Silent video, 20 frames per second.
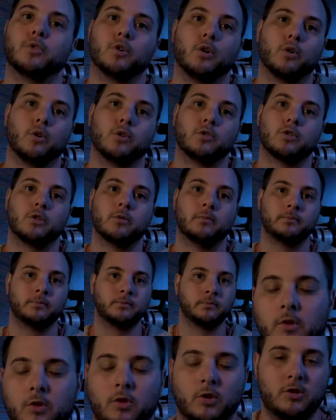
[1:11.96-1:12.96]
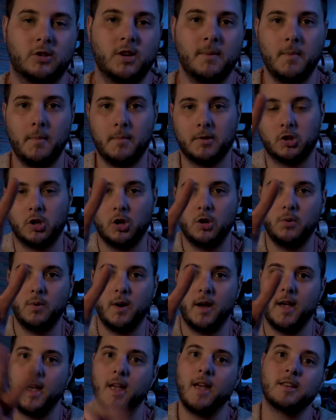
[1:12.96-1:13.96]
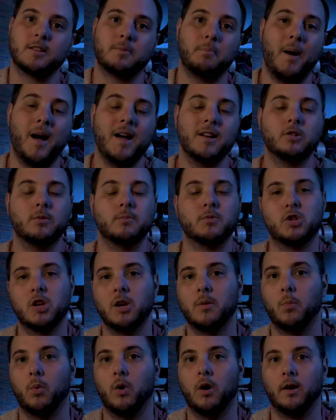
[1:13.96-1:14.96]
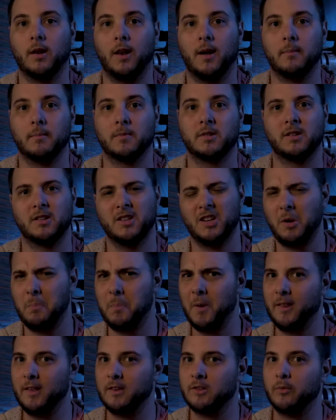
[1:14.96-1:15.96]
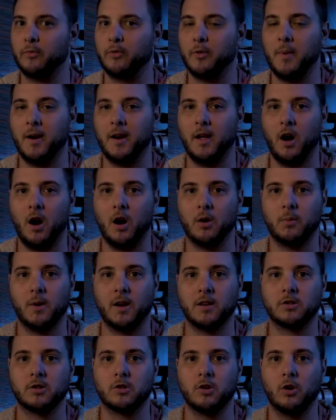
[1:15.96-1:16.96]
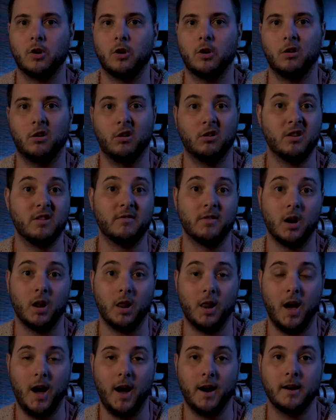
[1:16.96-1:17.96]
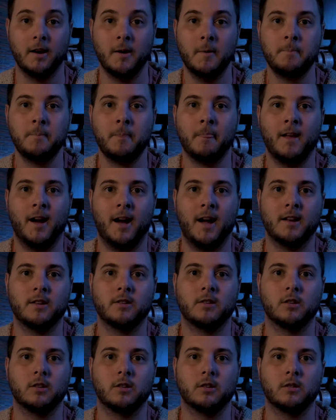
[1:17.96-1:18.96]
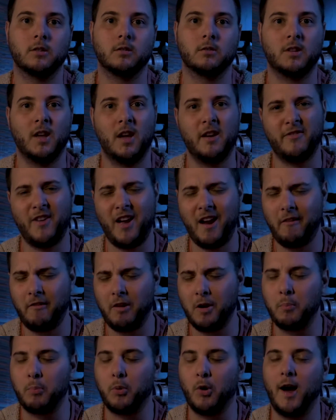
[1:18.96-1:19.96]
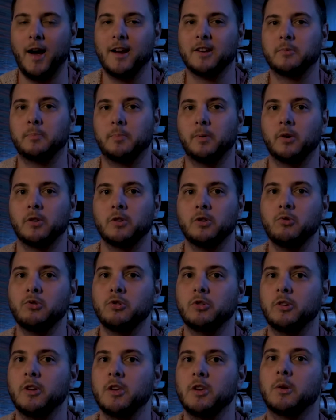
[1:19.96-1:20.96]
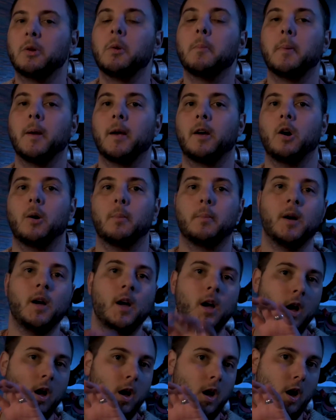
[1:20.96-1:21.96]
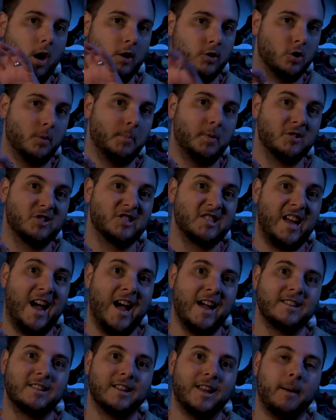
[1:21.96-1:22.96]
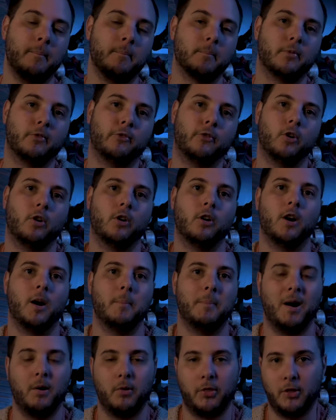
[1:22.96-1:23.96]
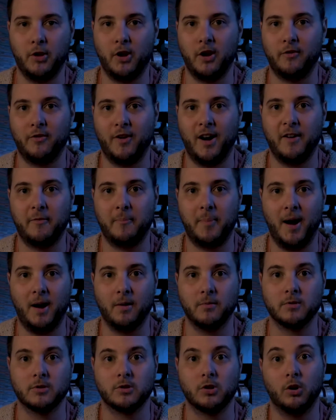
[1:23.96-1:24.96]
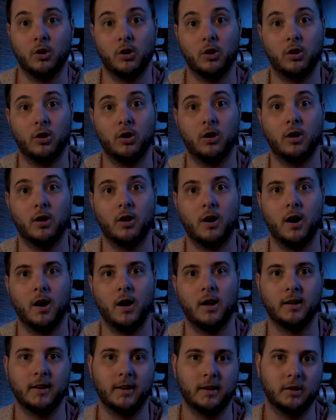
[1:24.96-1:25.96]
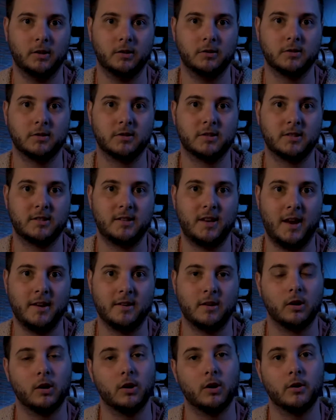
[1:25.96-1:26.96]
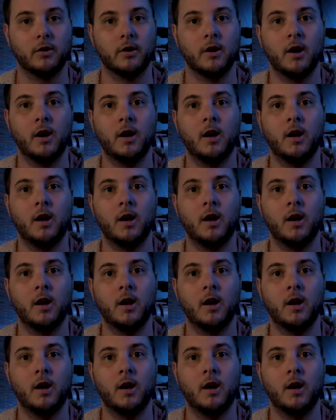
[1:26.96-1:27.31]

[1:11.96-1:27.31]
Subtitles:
torch. So tip number 2 is buy some cheap work lamps. You can pick these up from any hardware store or even online, and they vary in price, but usually you can pick up a double sight lamp for about £35 or a little standalone